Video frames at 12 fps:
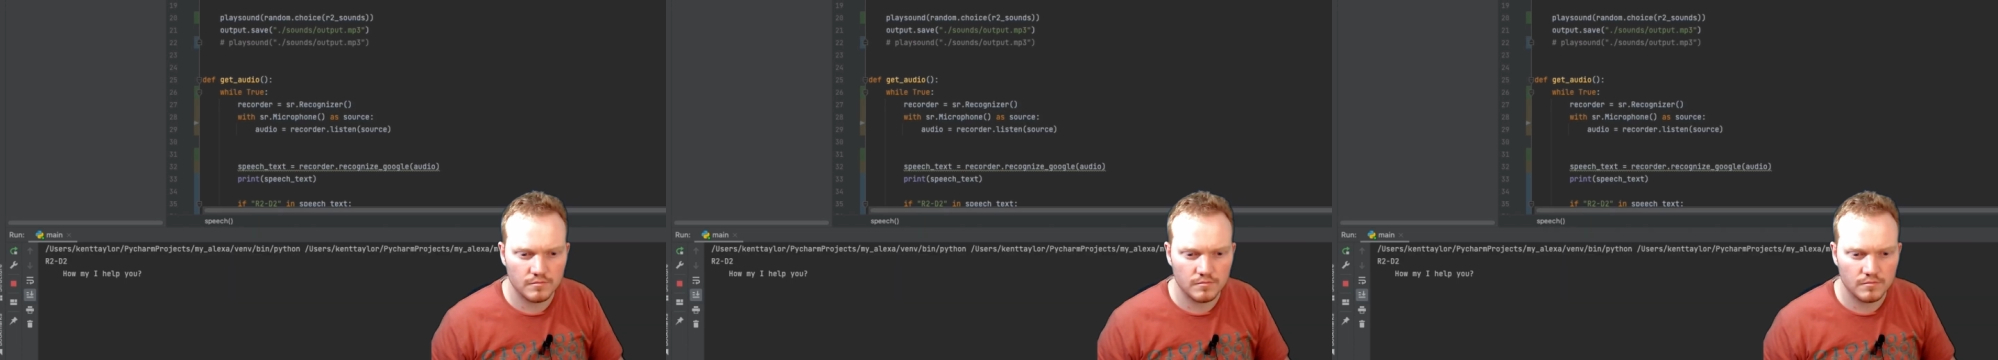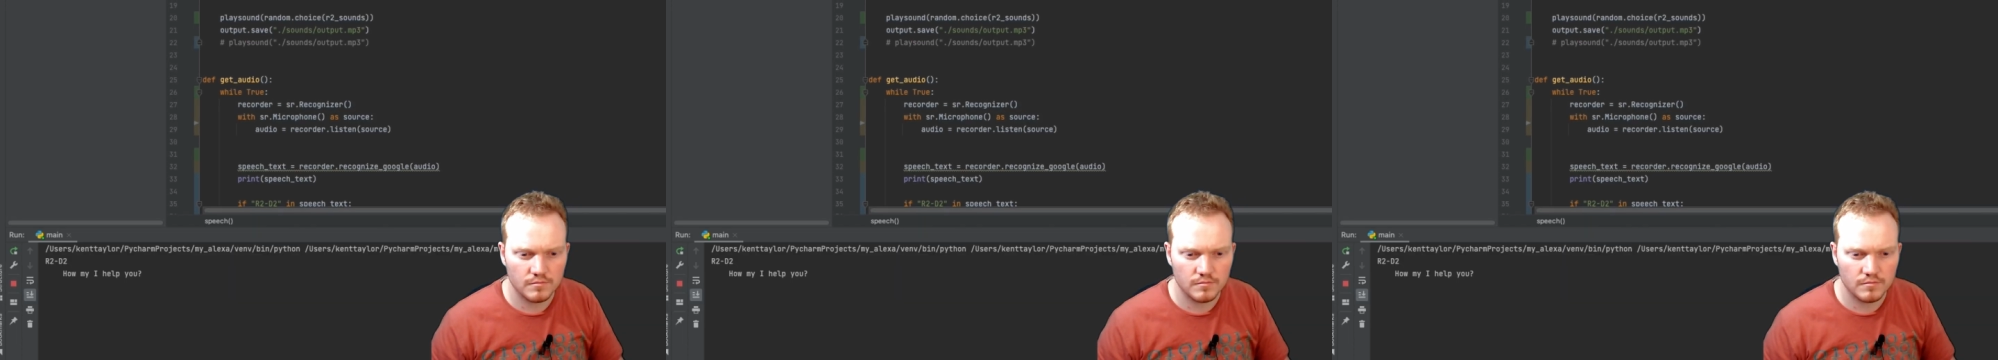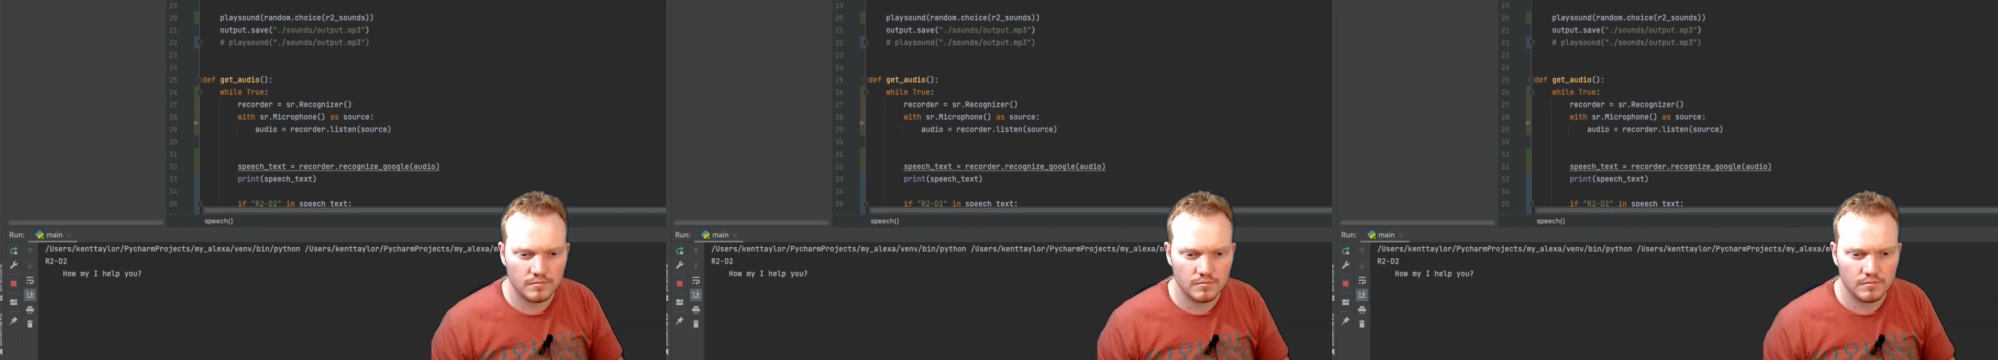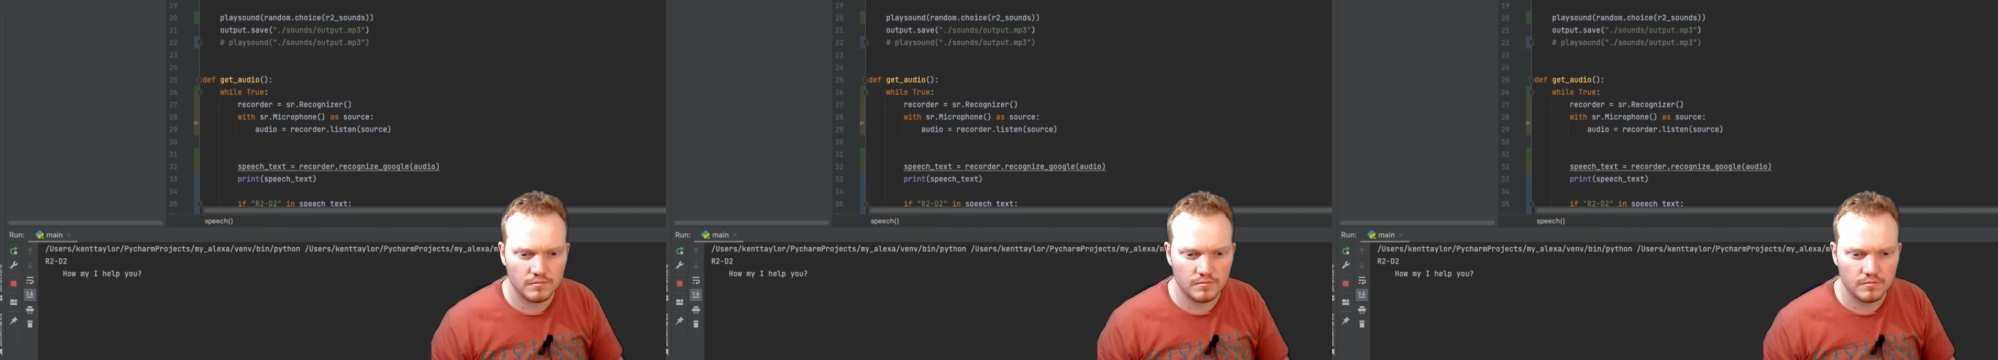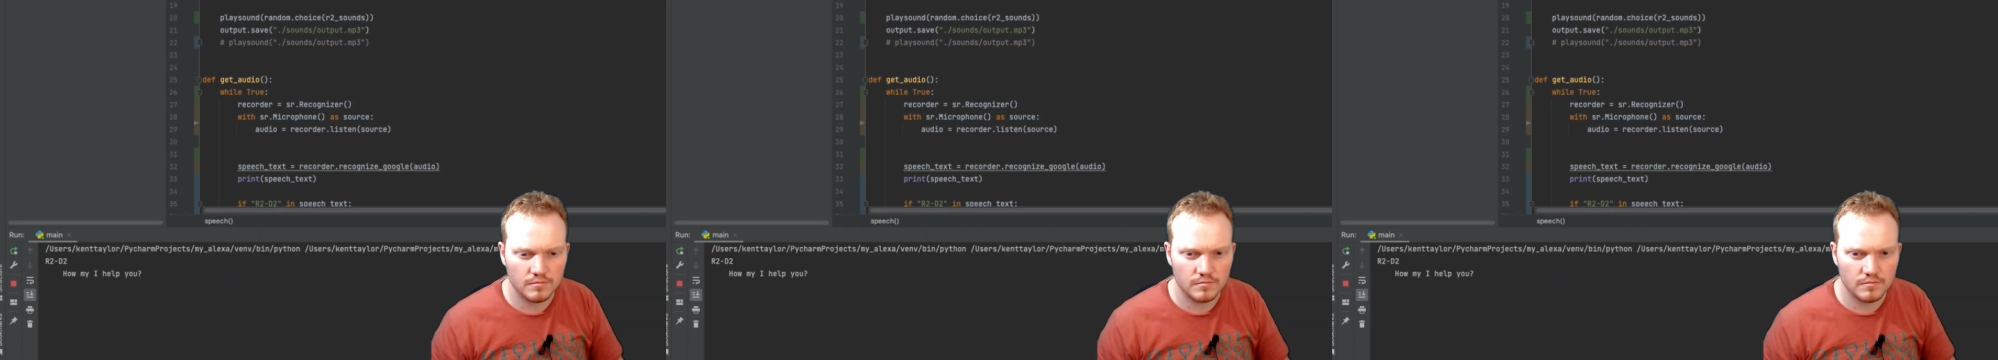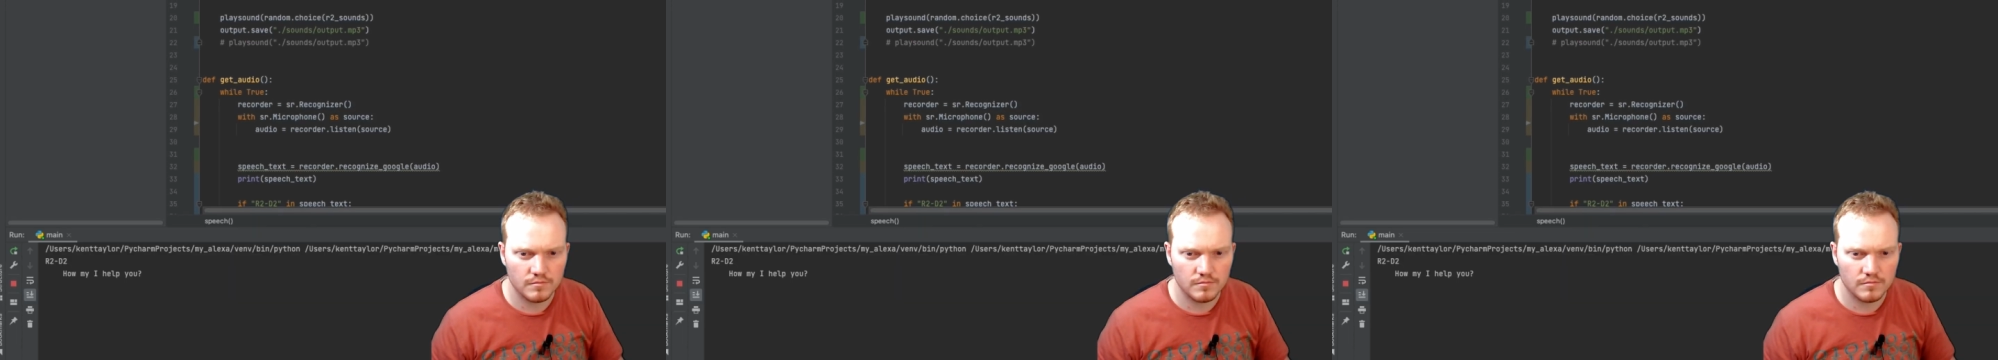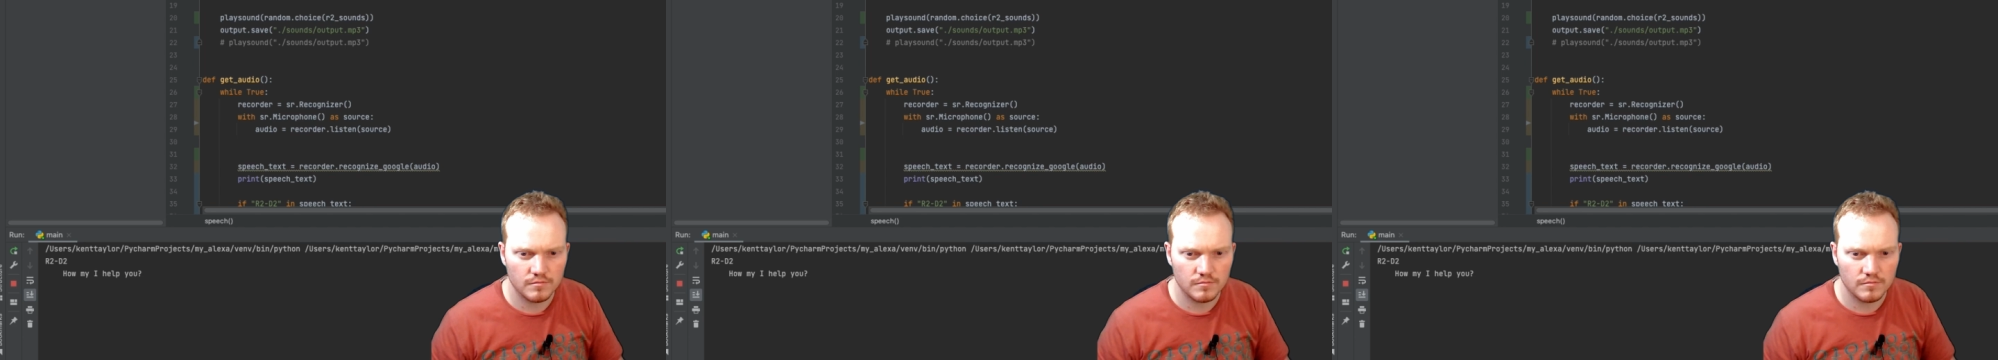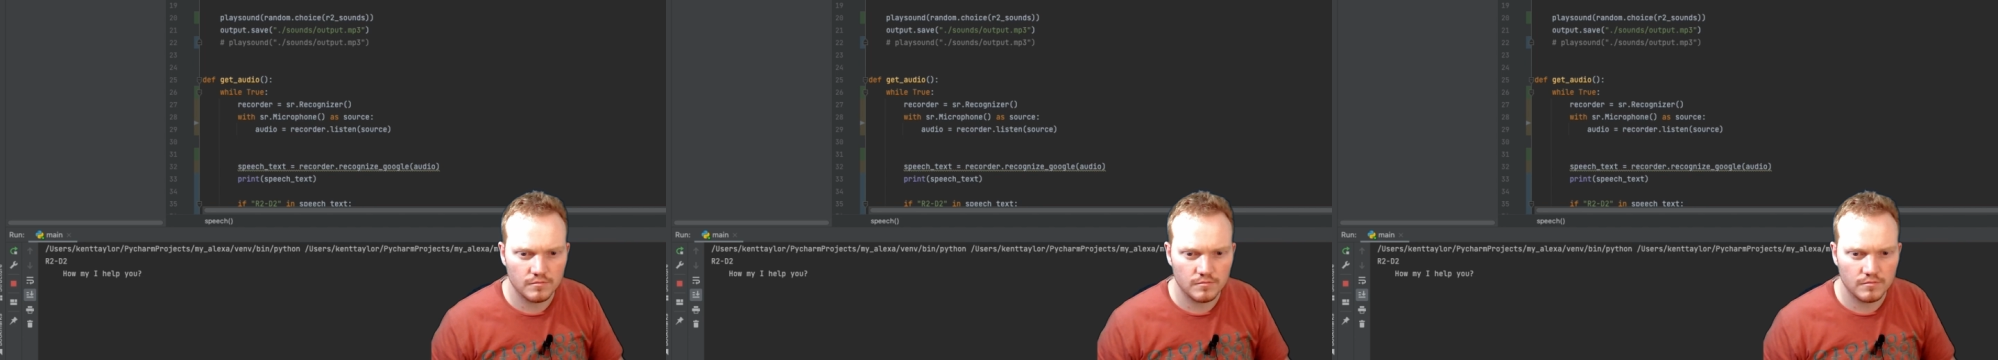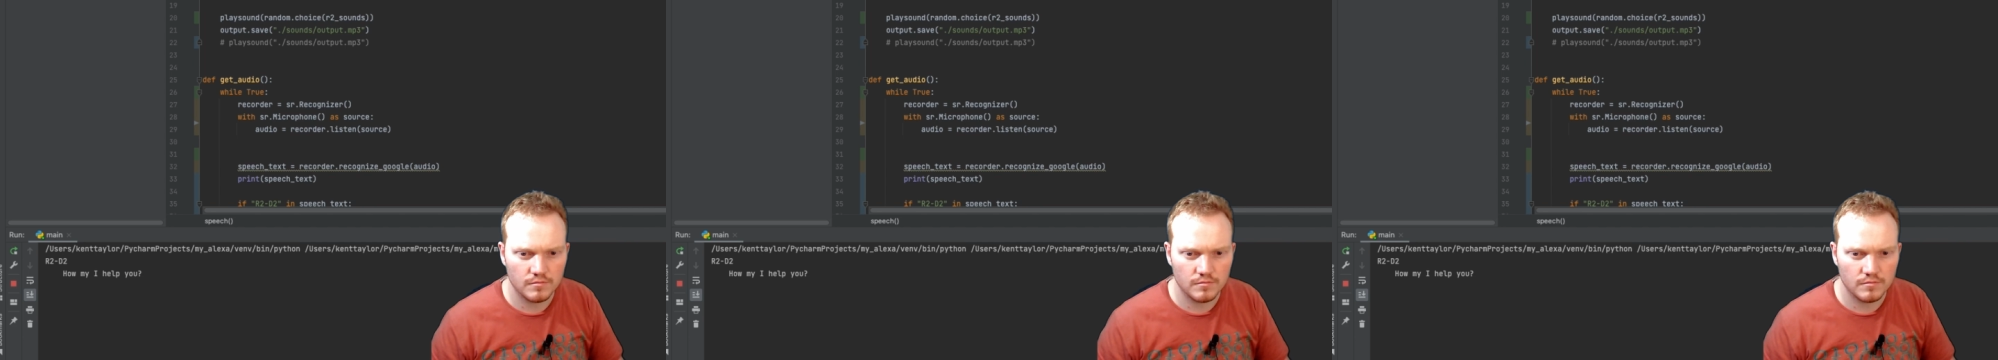Nothing is said.